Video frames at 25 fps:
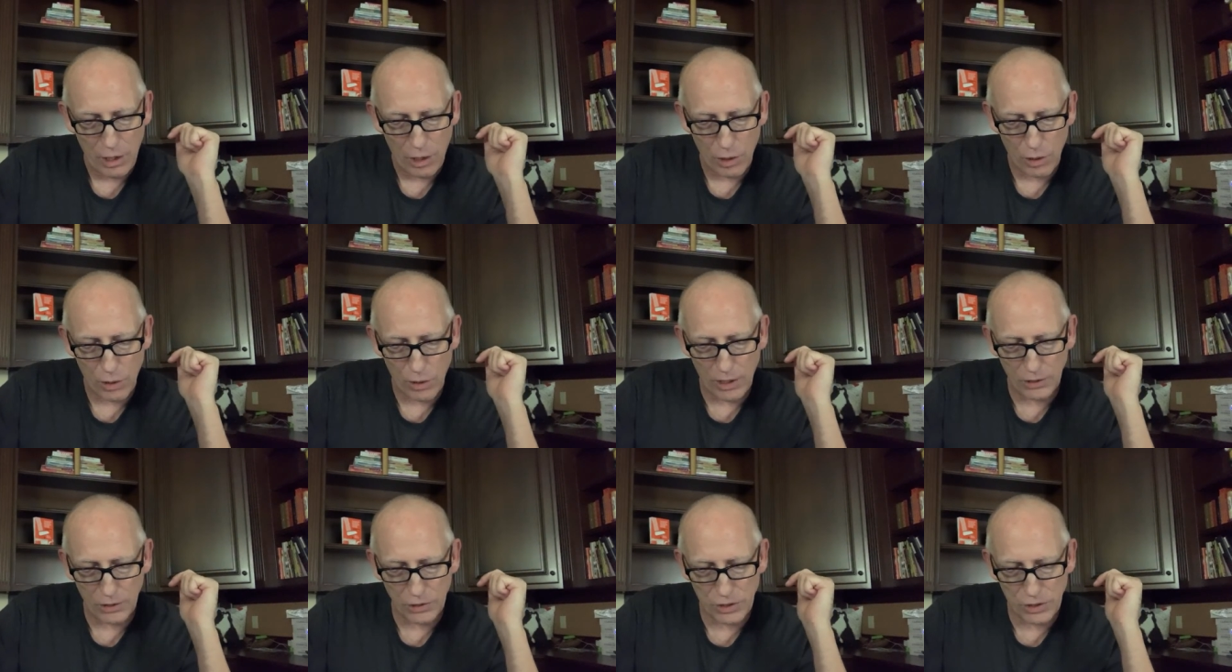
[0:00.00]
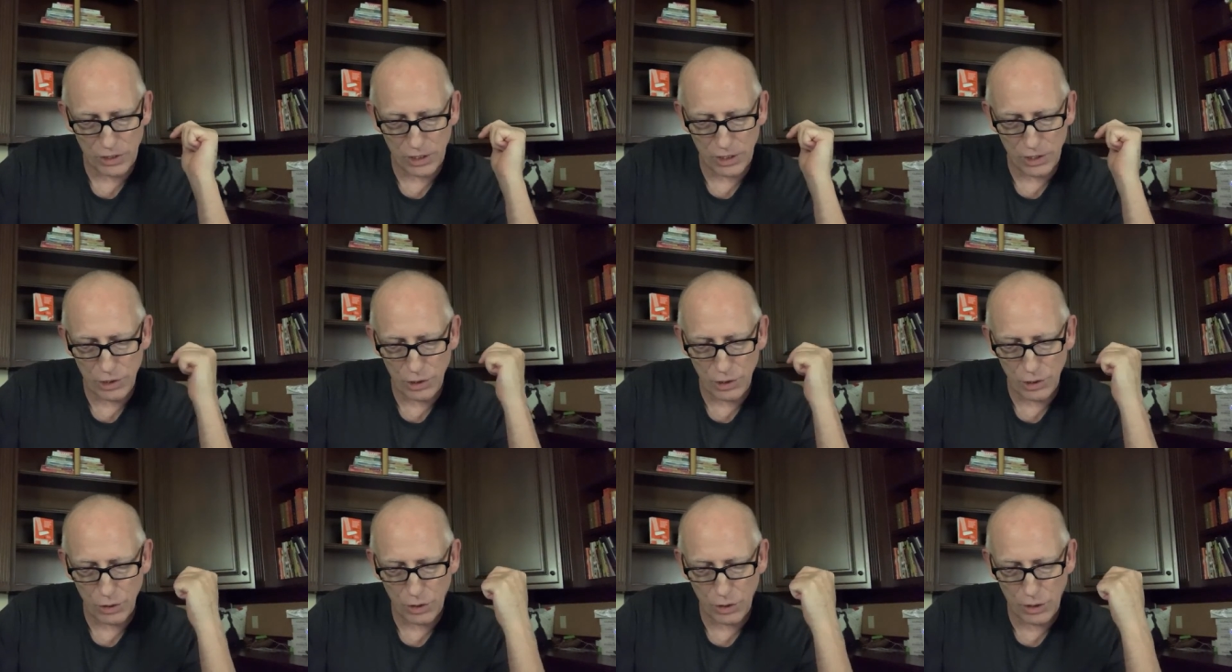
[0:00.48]
or else
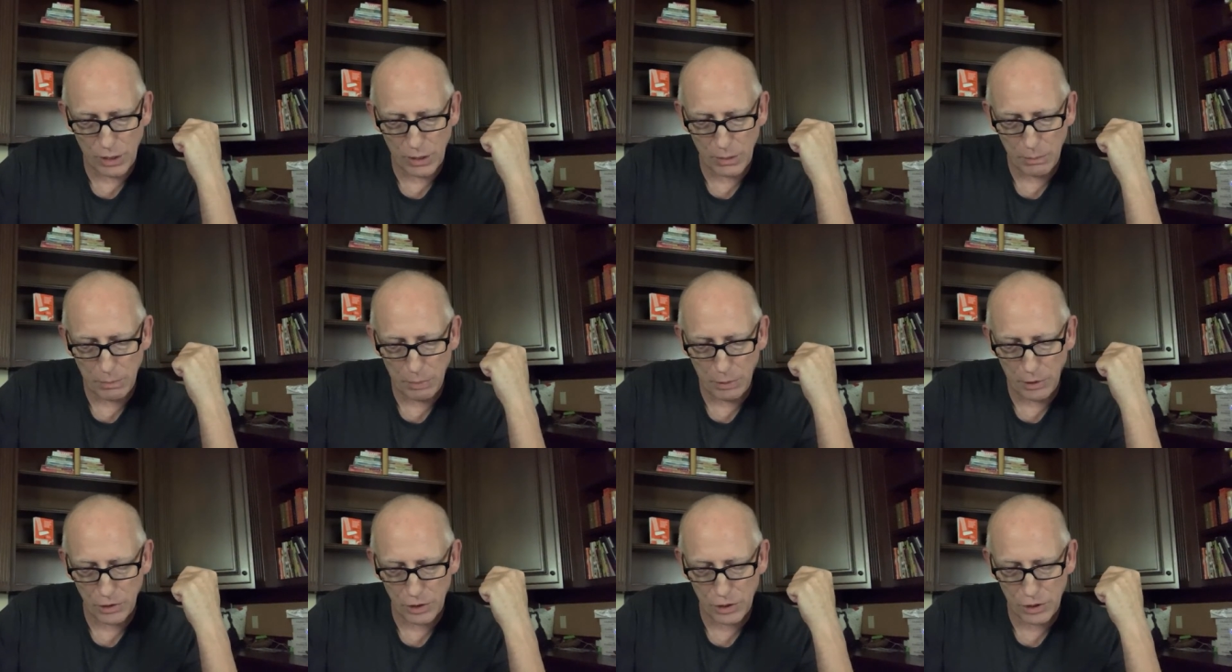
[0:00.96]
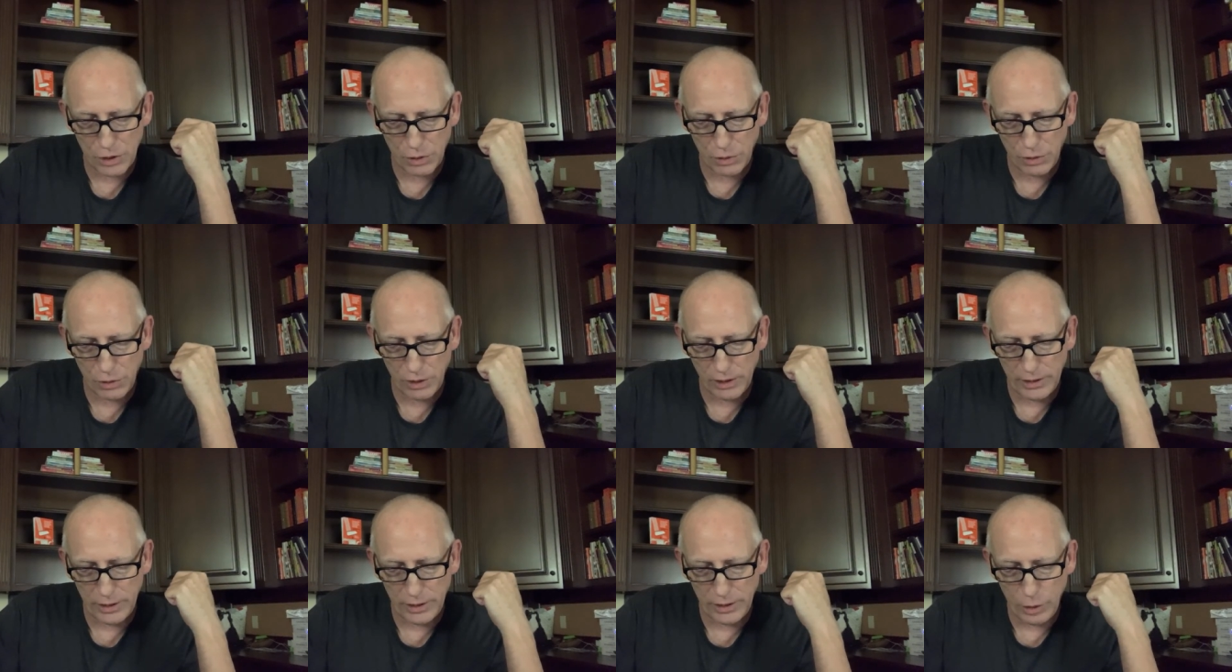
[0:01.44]
issue
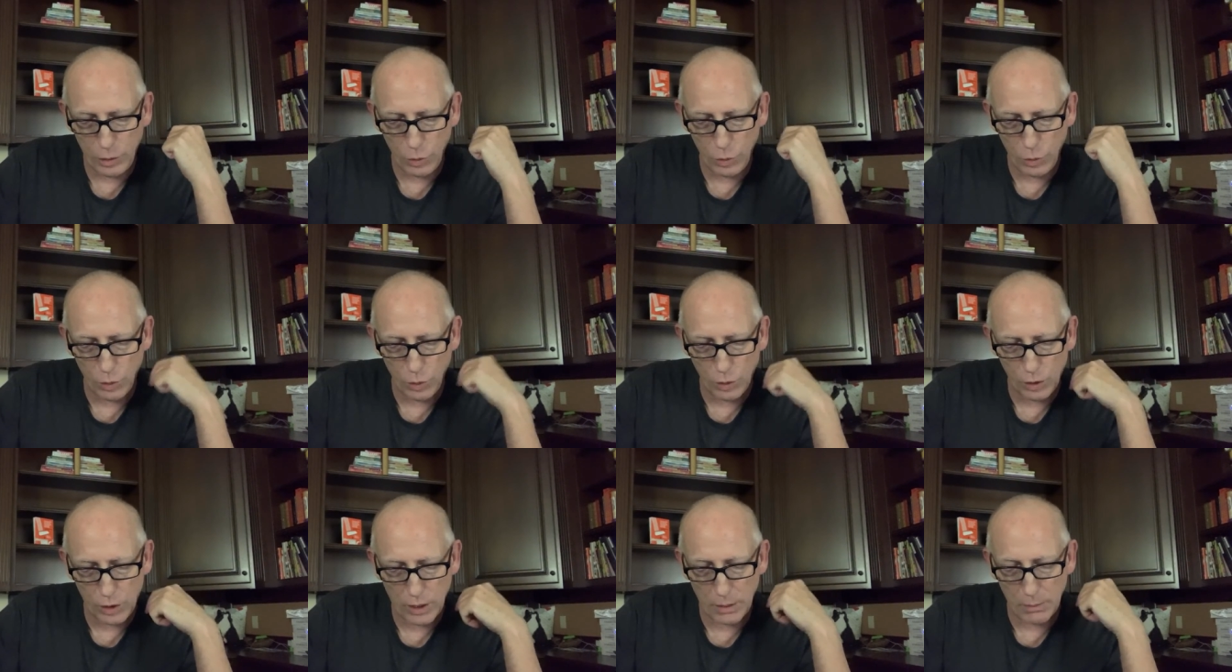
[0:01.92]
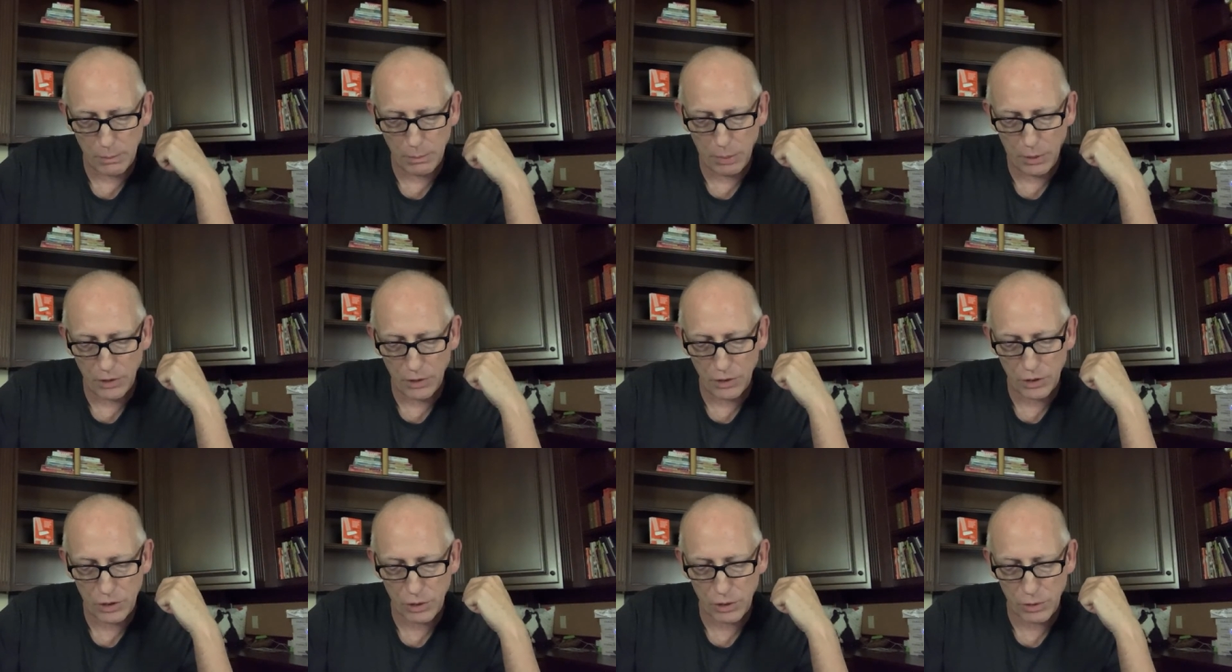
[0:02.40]
compulsory
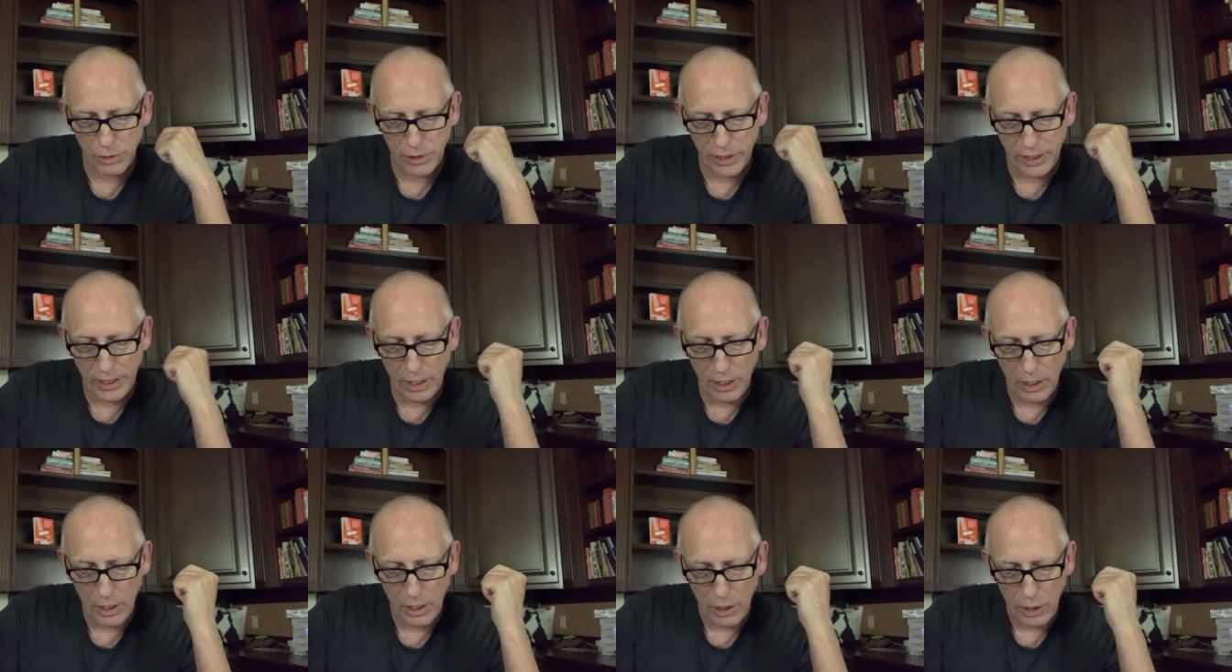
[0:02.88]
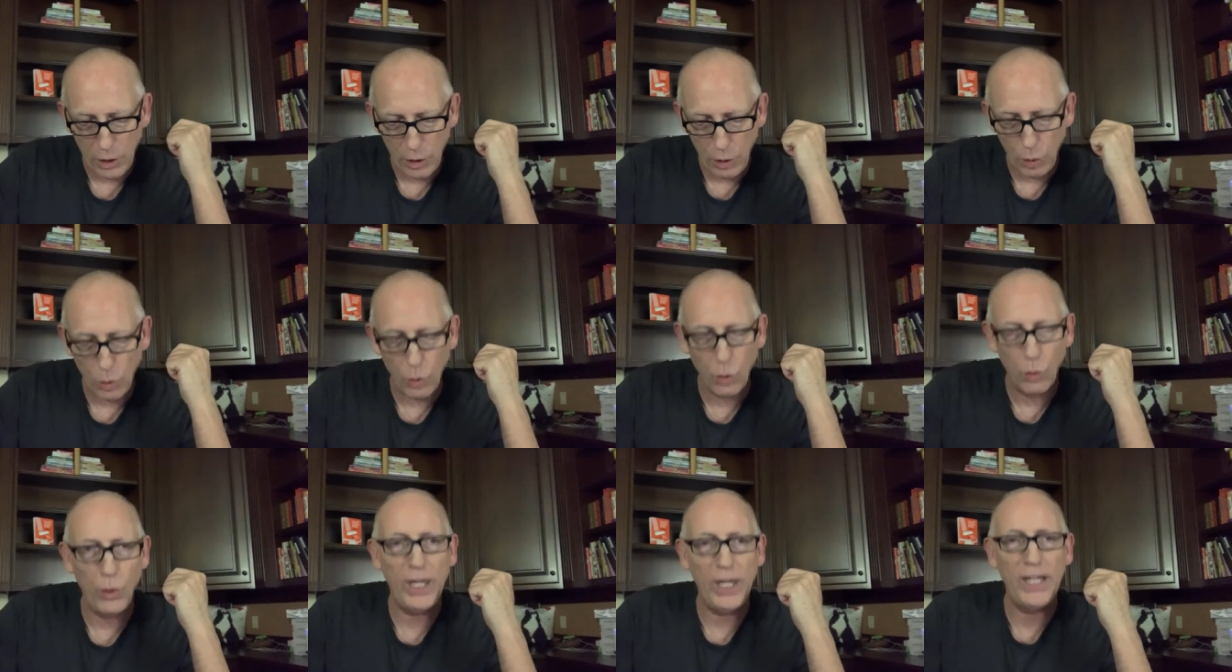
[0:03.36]
compulsory
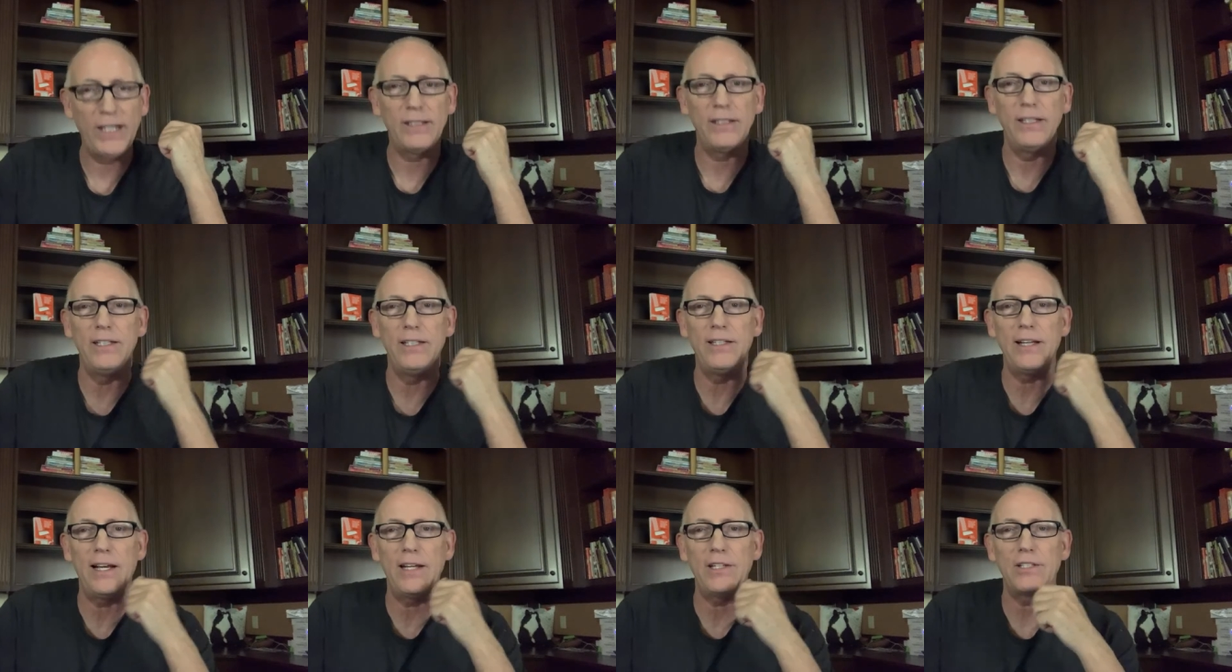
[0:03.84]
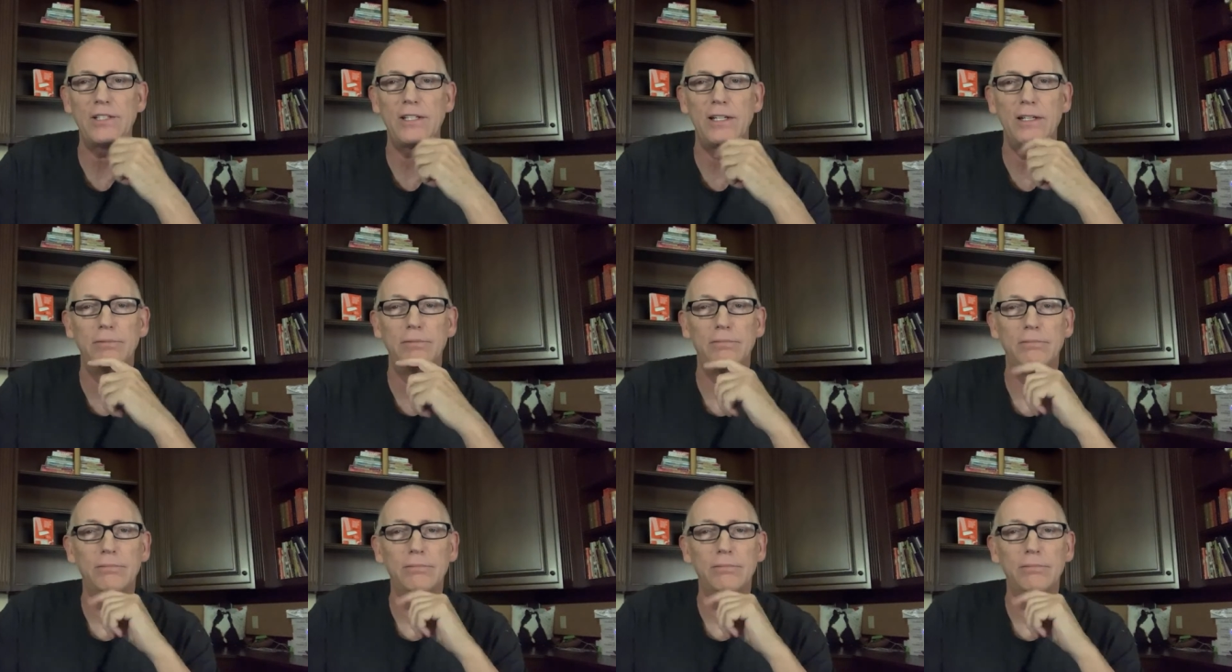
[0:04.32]
weekly testing.